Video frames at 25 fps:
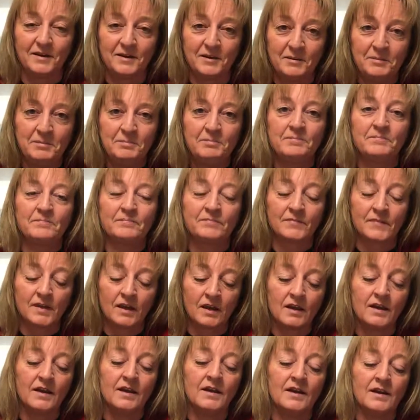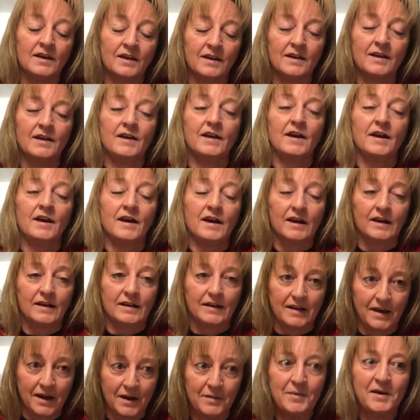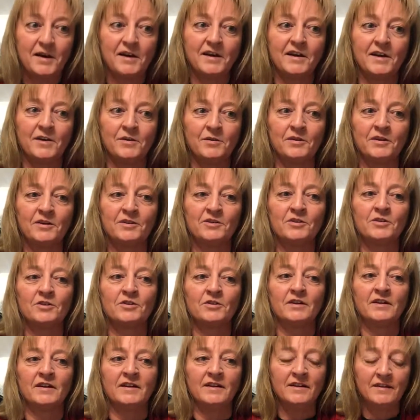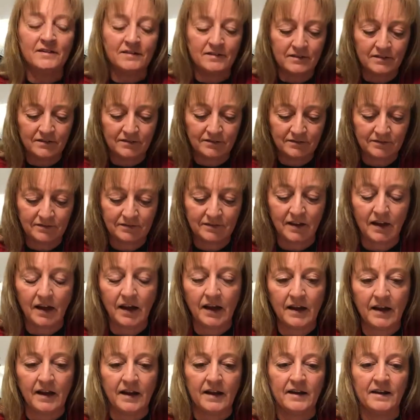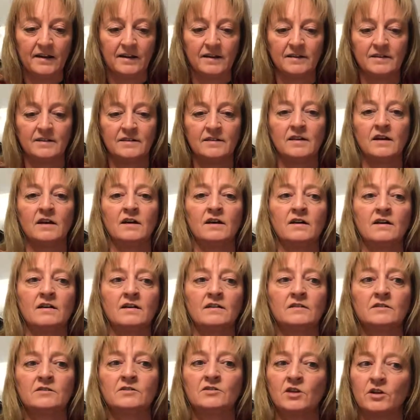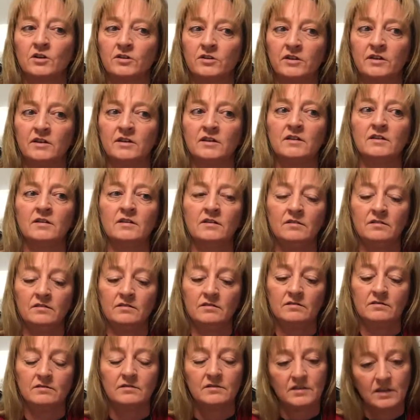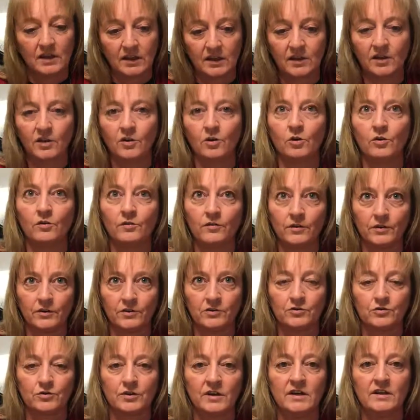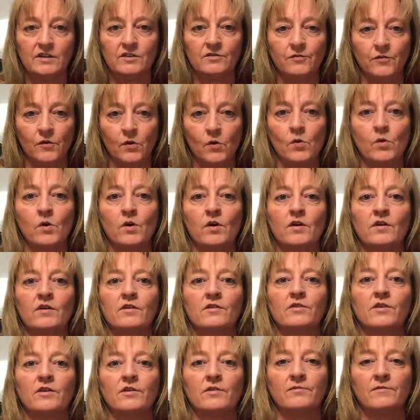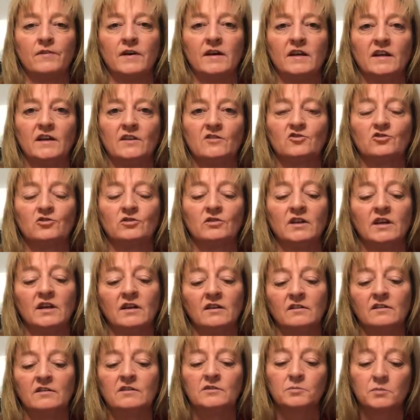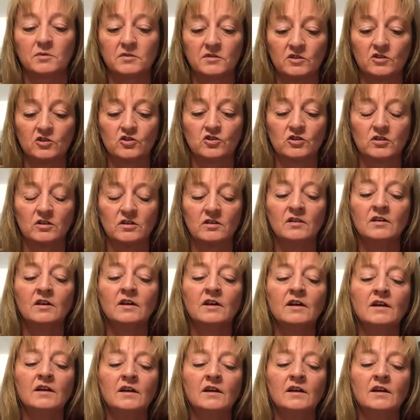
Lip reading: am. Got my accounting degree and started taking over and trained for the financial analyst position.